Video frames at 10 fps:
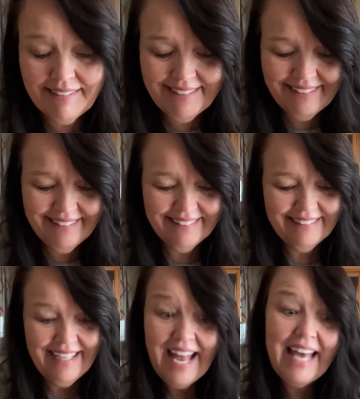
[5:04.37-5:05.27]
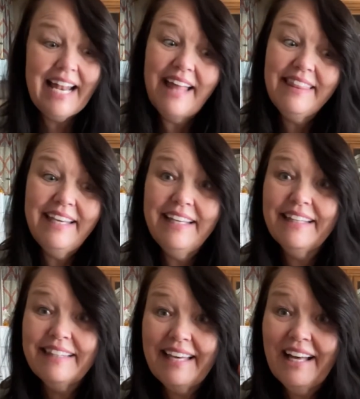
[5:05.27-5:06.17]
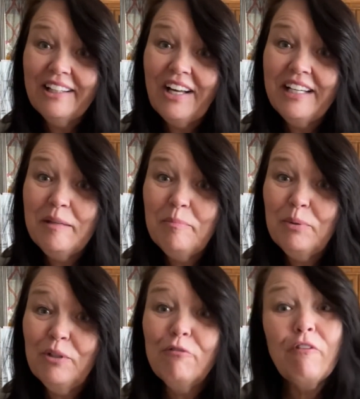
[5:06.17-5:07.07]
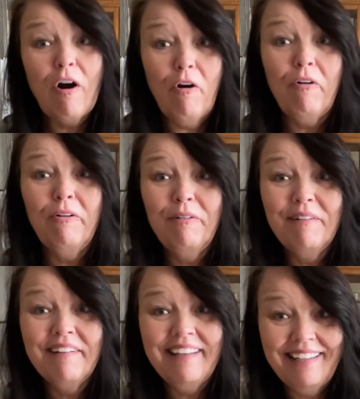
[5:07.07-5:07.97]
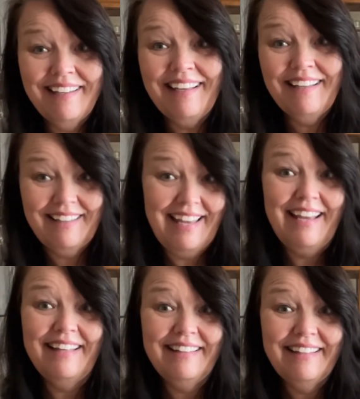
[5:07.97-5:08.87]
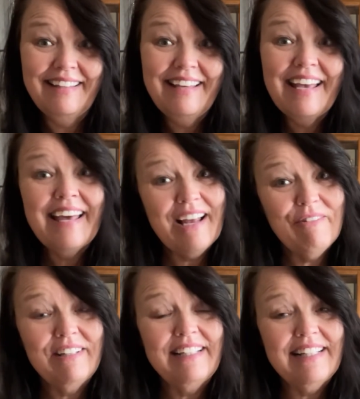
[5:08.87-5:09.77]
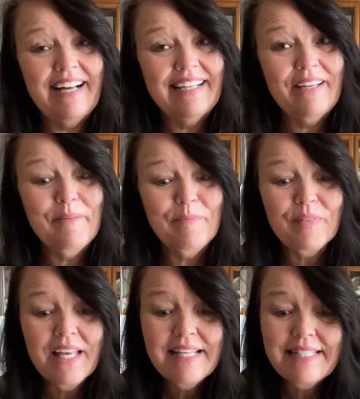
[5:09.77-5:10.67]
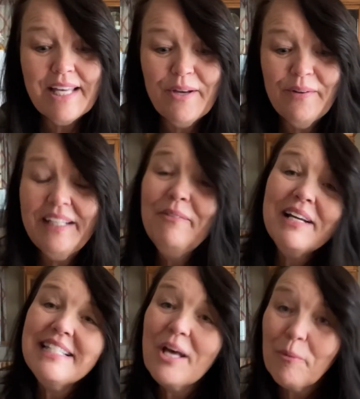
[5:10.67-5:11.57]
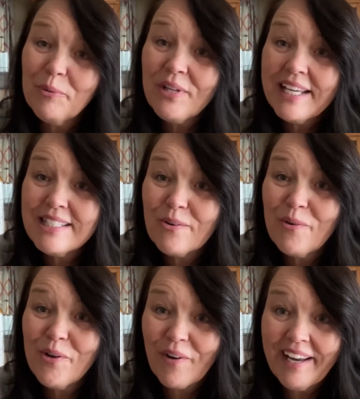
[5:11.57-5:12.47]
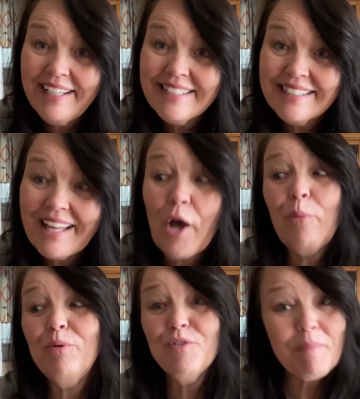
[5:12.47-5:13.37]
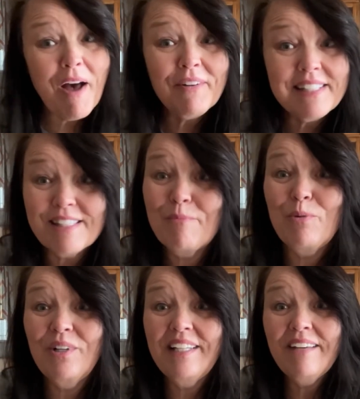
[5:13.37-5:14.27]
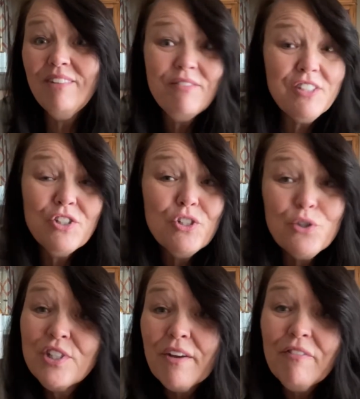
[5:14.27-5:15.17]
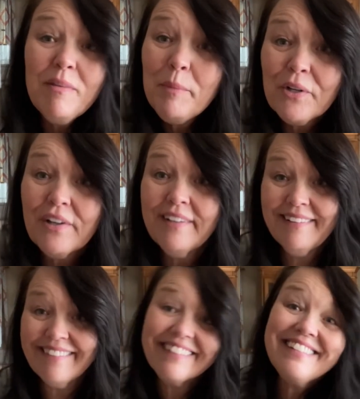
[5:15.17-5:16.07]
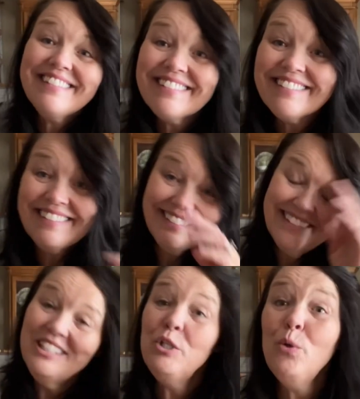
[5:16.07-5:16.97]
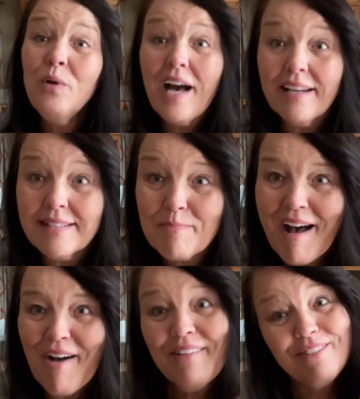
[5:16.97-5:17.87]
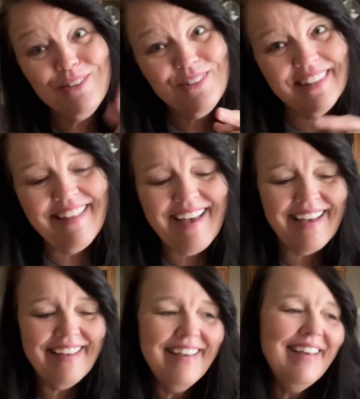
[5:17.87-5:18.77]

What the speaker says: And I think that Alani put fall in a can. And I really like it. So anyways, I hope your day is going great. I hope you smiled at someone, even if it's just yourself in the mirror. At least you got a smile if you did that.